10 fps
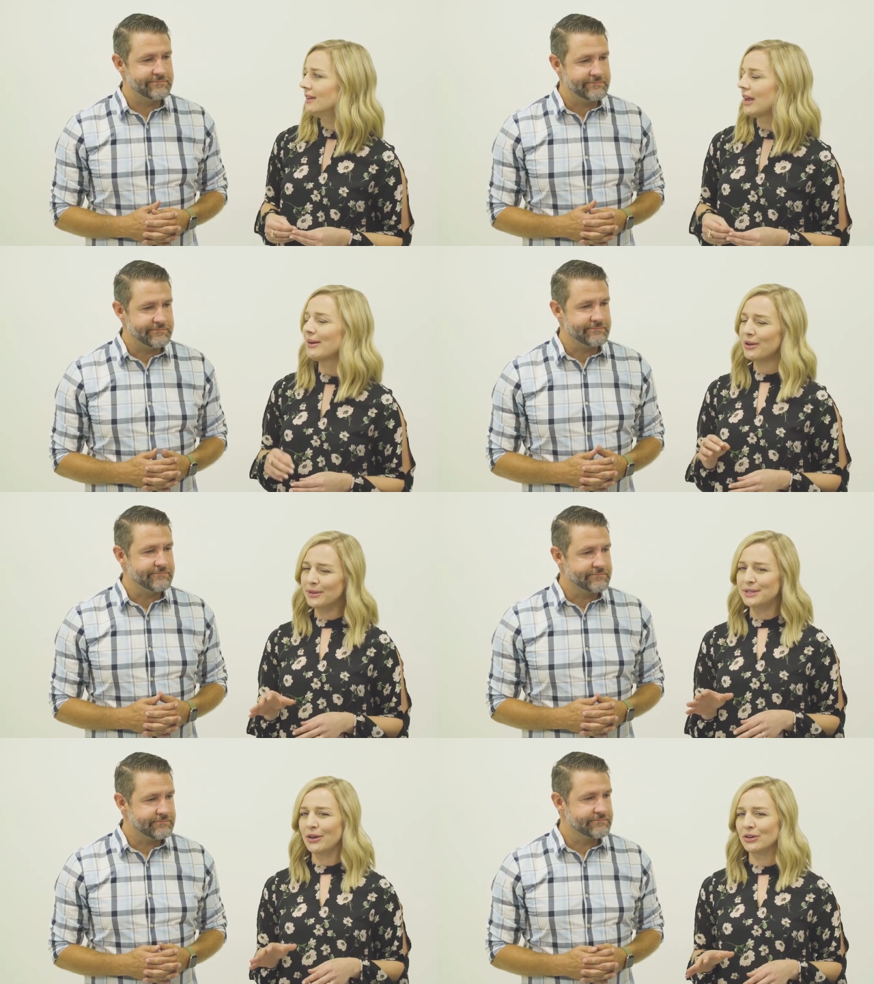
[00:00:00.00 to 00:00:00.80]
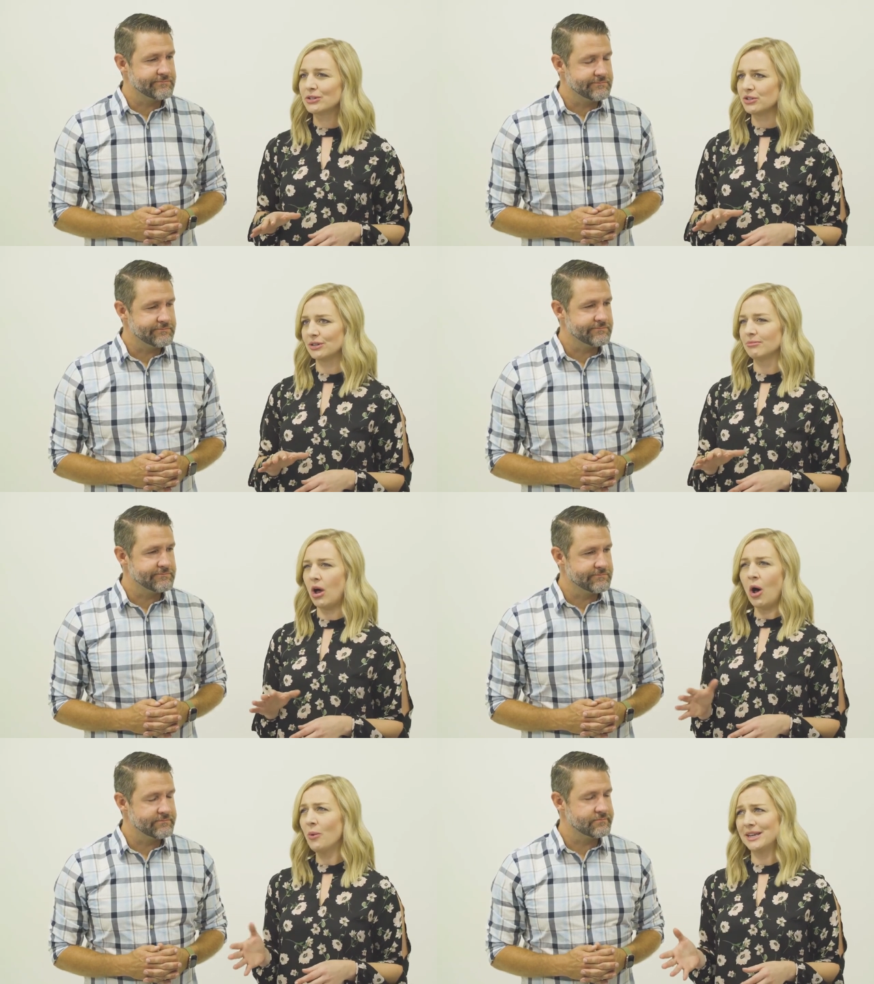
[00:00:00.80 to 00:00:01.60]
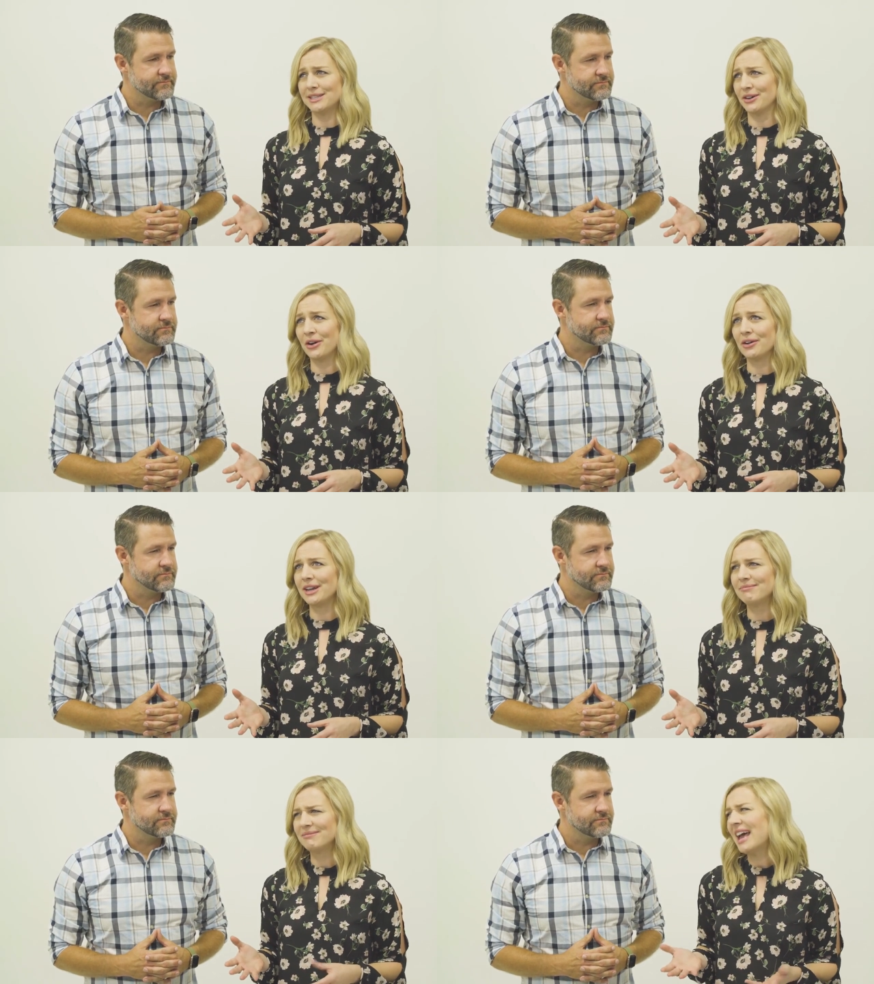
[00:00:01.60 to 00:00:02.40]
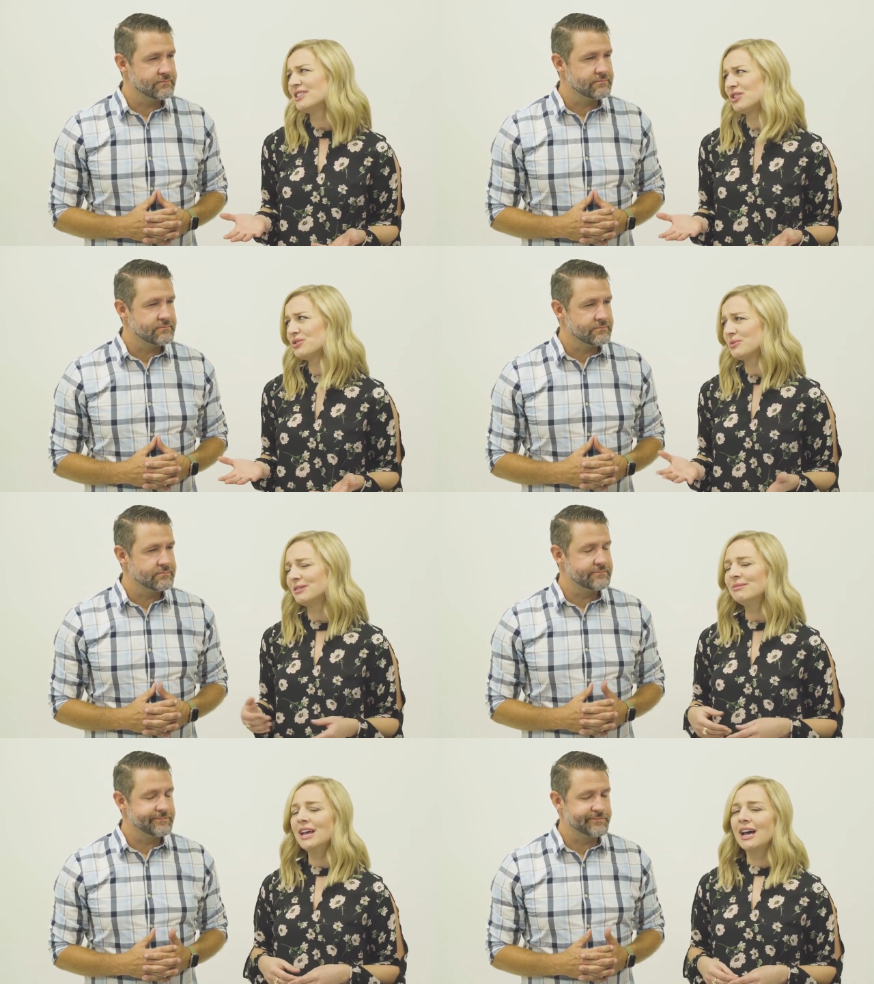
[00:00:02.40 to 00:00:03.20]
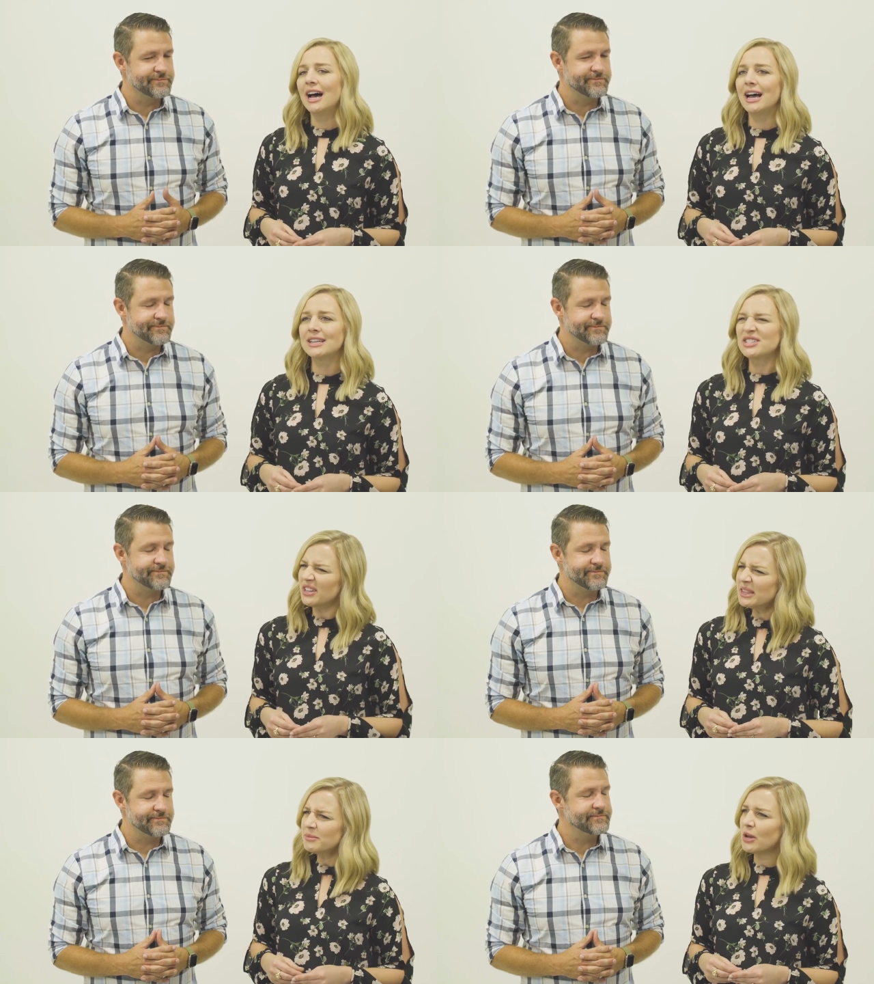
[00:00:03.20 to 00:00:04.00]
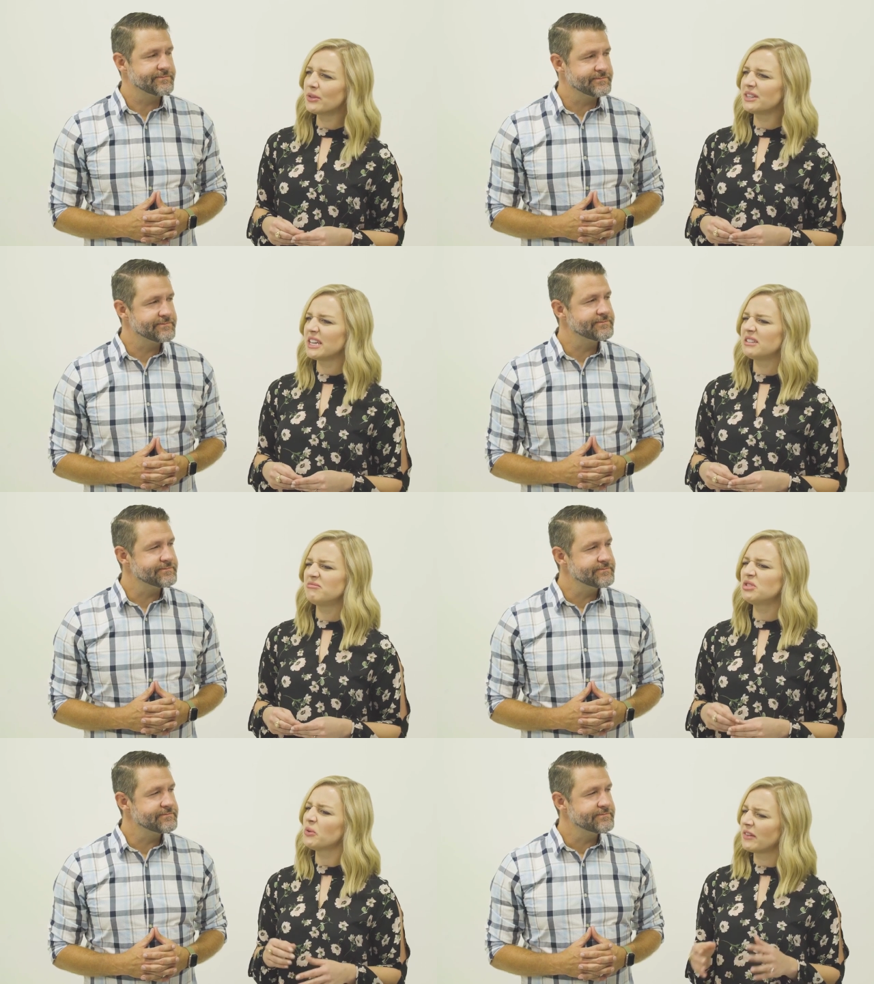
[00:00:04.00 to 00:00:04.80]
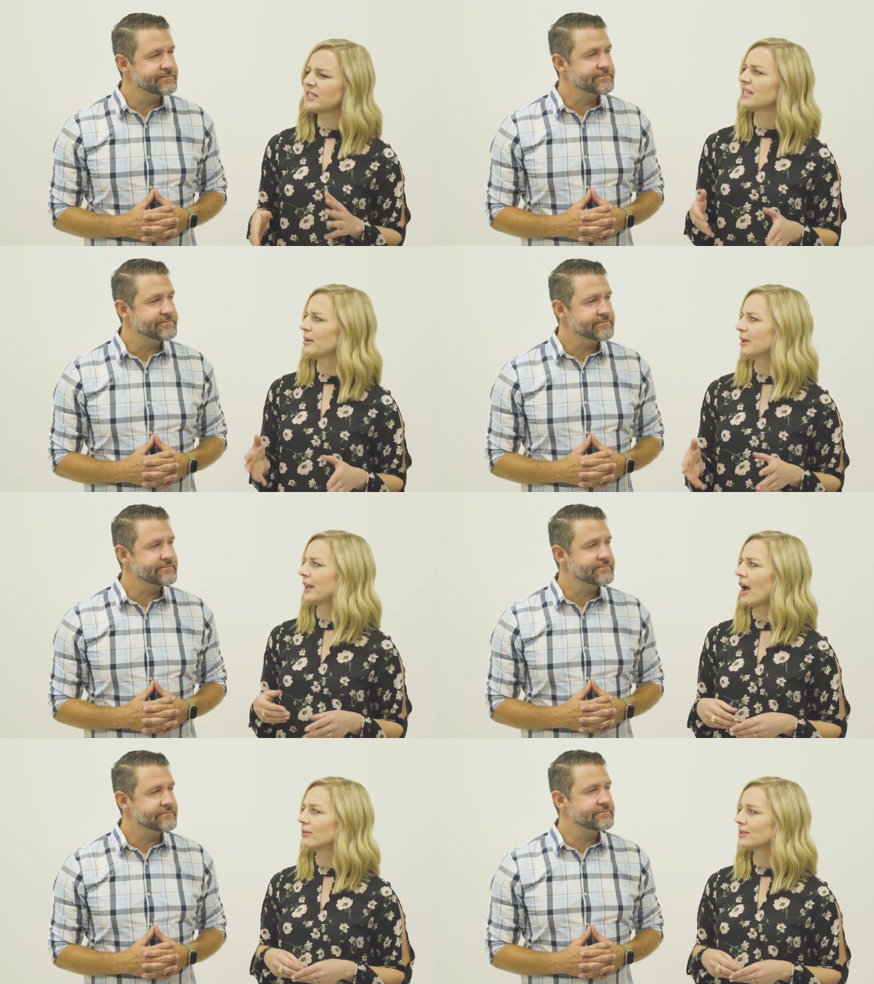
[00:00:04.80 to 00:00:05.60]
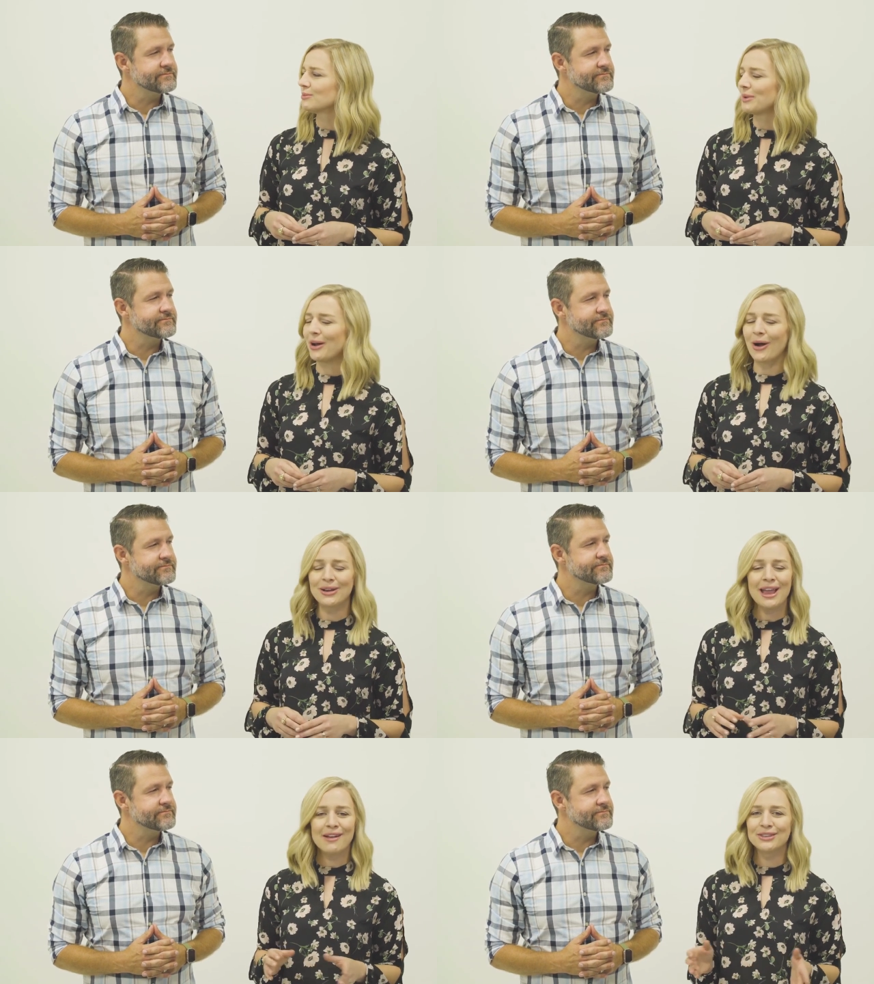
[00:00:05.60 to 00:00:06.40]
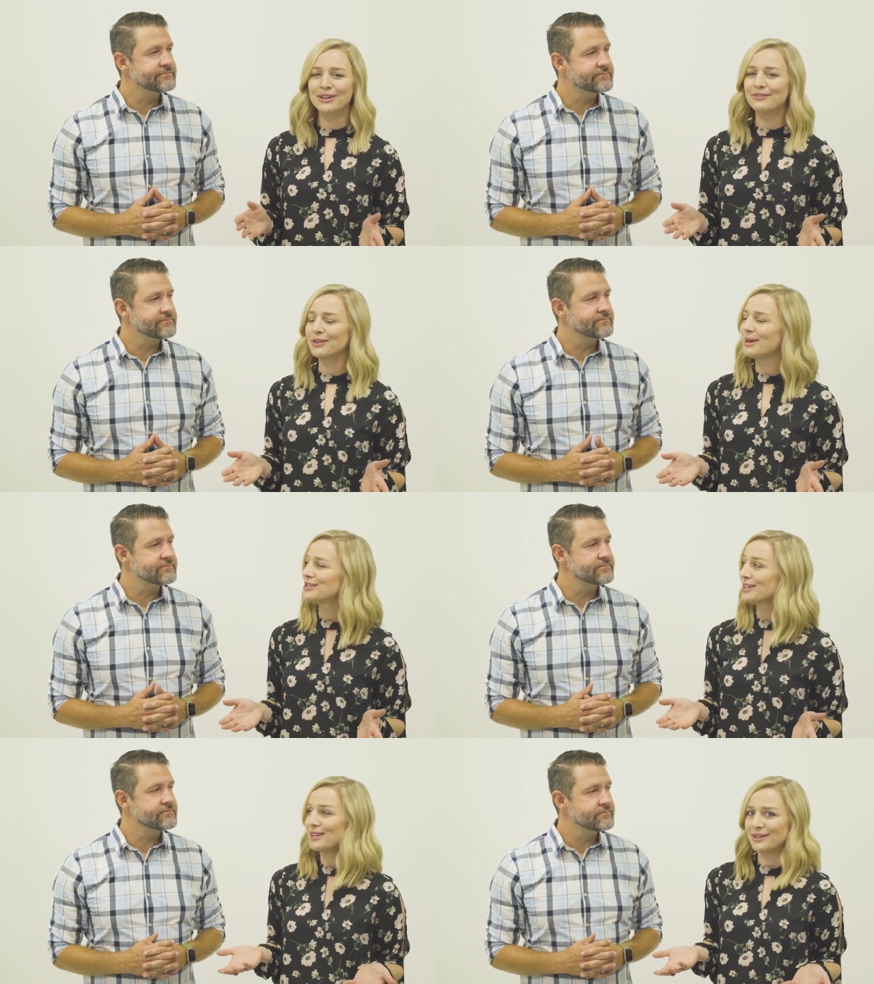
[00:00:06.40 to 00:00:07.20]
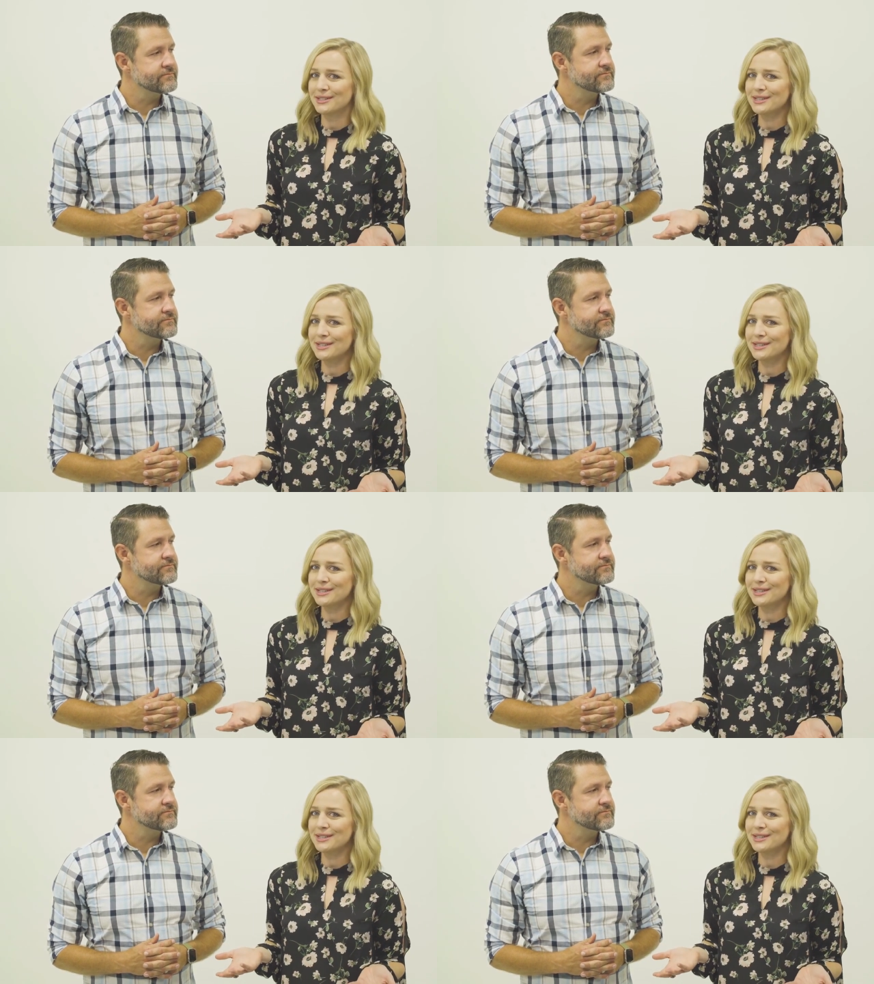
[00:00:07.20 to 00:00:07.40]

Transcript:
Speaker 1: Now I know the Tuckers are always in a hurry, as usual, uh, so let them know that they don't have to set up an account. We already have their information in our